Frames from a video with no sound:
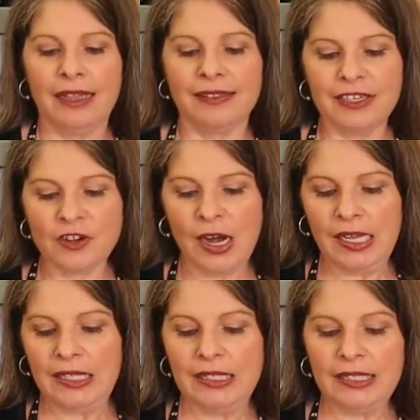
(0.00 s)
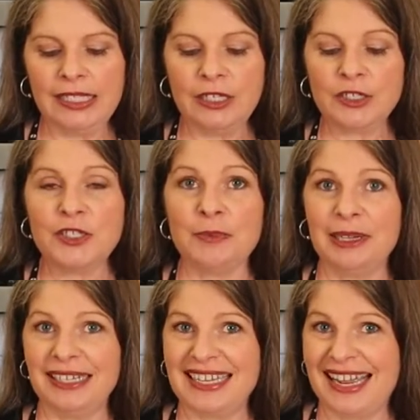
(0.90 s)
These are a little too
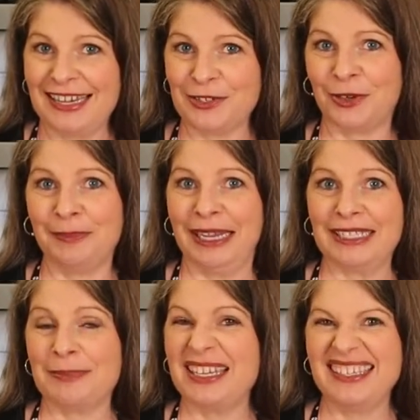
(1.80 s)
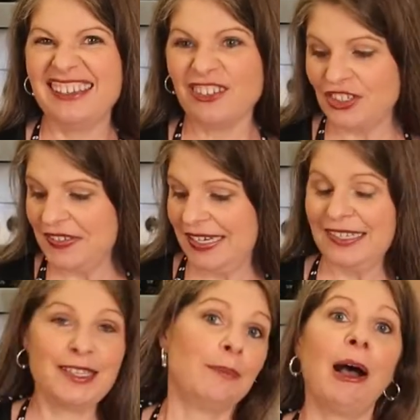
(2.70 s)
big to add to our mix because then they'll just
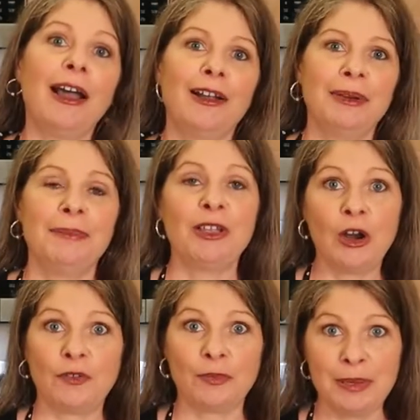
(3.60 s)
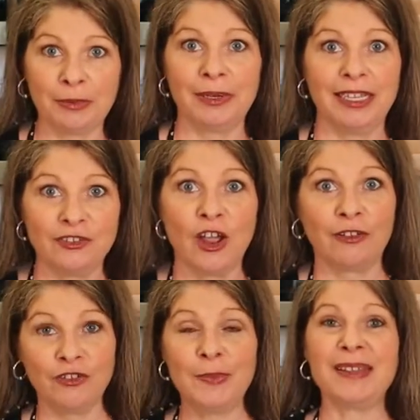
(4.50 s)
sink to the bottom and it'd be hard for people to get
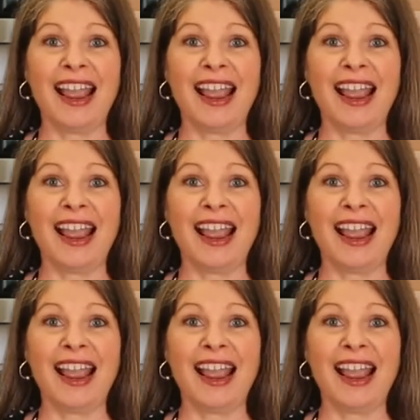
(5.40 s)
chocolate chips